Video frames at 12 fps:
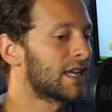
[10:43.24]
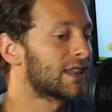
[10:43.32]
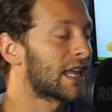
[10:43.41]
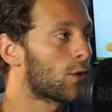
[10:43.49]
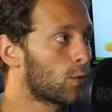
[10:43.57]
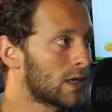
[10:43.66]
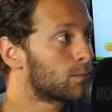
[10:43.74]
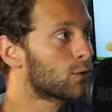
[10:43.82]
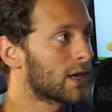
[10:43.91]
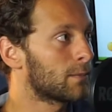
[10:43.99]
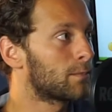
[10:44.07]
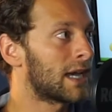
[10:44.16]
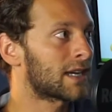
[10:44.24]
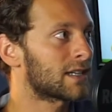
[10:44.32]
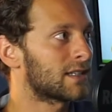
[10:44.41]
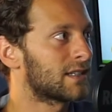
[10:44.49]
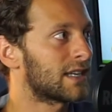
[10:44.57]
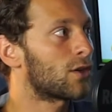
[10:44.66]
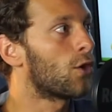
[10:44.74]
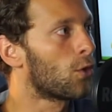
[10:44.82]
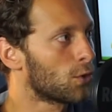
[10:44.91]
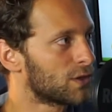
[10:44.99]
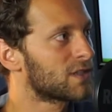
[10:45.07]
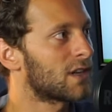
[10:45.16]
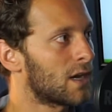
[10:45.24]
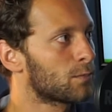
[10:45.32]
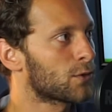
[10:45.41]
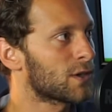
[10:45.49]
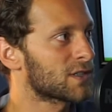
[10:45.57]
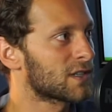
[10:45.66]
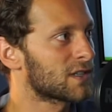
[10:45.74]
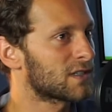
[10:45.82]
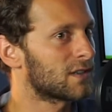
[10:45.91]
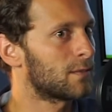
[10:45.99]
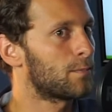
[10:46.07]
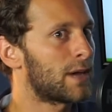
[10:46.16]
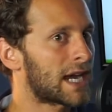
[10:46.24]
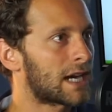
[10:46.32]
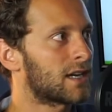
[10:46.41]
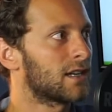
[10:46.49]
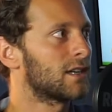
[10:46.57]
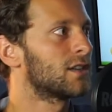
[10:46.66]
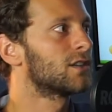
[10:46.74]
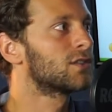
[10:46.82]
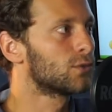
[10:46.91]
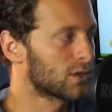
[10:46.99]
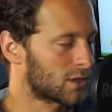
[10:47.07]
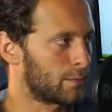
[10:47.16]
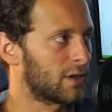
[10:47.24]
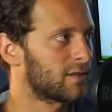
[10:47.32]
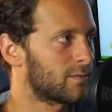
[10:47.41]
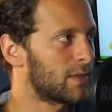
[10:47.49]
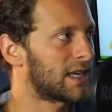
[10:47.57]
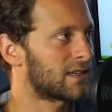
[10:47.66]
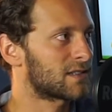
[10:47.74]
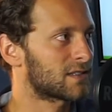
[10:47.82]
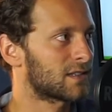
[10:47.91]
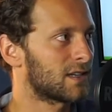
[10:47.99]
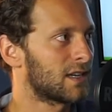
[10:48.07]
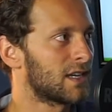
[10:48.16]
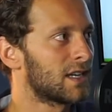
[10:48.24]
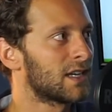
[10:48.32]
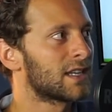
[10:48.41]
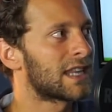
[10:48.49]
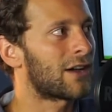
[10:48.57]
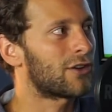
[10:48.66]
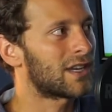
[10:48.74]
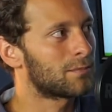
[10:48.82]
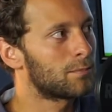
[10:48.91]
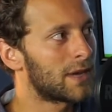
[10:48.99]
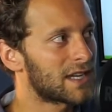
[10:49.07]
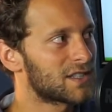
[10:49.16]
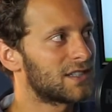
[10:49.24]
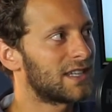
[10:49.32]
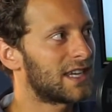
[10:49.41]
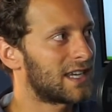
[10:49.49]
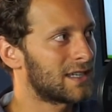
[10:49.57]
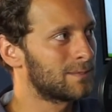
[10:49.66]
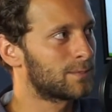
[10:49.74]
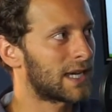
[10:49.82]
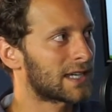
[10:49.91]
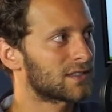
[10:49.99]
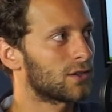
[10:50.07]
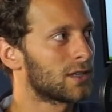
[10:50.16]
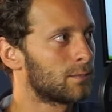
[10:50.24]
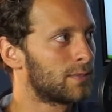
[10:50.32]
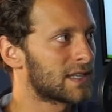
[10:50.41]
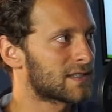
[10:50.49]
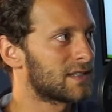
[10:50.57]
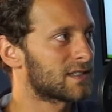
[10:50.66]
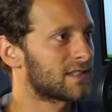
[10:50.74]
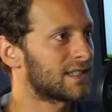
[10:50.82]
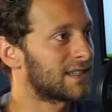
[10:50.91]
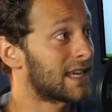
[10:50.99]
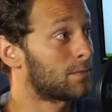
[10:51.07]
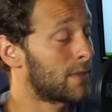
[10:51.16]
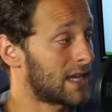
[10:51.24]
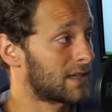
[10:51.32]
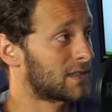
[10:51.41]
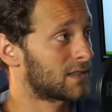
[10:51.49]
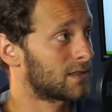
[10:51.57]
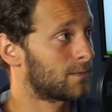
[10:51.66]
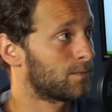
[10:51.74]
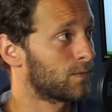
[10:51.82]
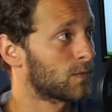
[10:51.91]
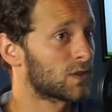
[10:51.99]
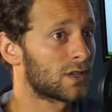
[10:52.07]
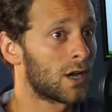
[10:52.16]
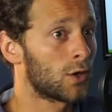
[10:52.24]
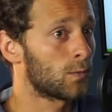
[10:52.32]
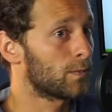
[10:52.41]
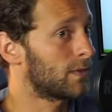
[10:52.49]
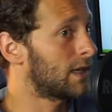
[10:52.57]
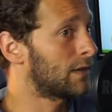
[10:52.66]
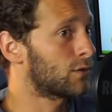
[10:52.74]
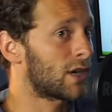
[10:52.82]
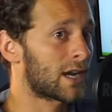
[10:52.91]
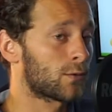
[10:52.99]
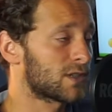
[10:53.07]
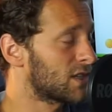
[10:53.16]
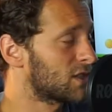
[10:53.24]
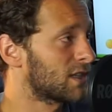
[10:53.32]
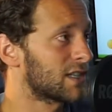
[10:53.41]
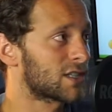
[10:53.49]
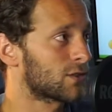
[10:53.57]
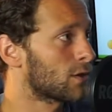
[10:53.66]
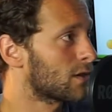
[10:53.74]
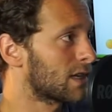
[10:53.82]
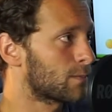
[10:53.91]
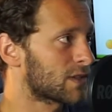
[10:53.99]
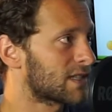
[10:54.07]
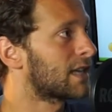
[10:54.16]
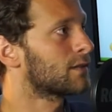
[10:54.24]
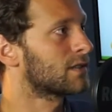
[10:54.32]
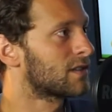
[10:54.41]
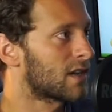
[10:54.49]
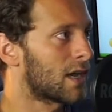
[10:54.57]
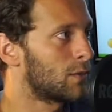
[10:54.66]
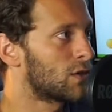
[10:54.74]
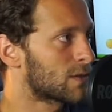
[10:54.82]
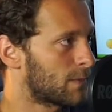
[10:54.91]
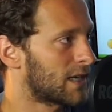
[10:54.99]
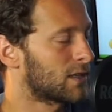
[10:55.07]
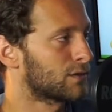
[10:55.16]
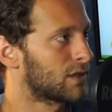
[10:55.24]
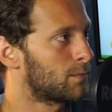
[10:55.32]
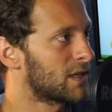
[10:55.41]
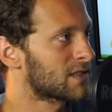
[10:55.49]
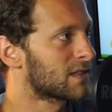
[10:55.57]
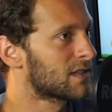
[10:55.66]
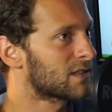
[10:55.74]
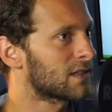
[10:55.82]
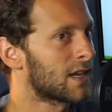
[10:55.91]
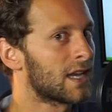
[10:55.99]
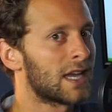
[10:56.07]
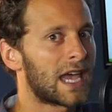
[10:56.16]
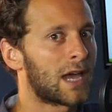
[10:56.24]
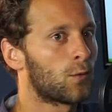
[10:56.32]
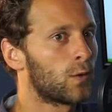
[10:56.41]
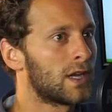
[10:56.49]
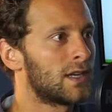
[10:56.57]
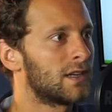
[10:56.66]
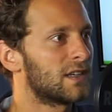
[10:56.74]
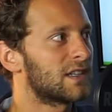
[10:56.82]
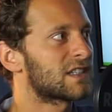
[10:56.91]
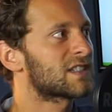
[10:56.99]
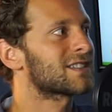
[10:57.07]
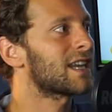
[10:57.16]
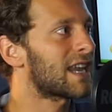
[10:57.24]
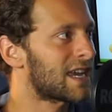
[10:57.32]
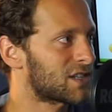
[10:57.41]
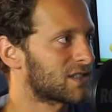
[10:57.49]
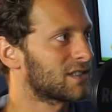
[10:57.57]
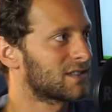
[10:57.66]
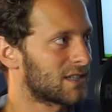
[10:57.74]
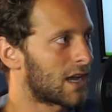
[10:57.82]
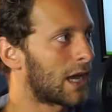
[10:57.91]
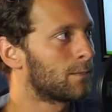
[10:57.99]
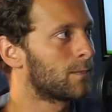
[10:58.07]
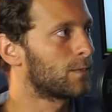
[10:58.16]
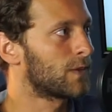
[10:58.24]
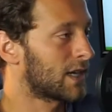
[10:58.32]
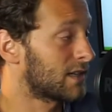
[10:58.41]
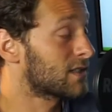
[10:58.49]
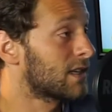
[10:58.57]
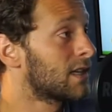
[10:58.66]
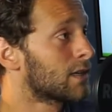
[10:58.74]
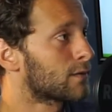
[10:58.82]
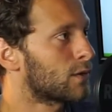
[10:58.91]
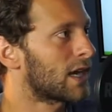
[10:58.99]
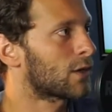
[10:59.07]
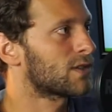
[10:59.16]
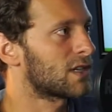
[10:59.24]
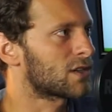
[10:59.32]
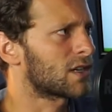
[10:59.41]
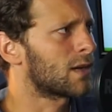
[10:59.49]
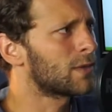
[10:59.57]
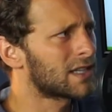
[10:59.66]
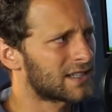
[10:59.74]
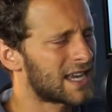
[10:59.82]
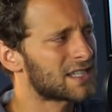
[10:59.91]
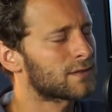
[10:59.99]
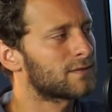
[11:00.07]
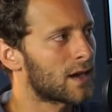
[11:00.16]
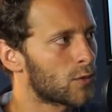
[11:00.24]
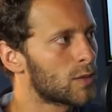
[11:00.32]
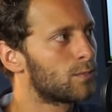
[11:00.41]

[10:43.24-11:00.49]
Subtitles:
Now we bring back that whole design process back to a couple of minutes. Now imagine the impact on a business that makes. So if your acquisition is 30% of the time you spend of your business, and we slash the time that is needed for acquisition, I mean, that has a very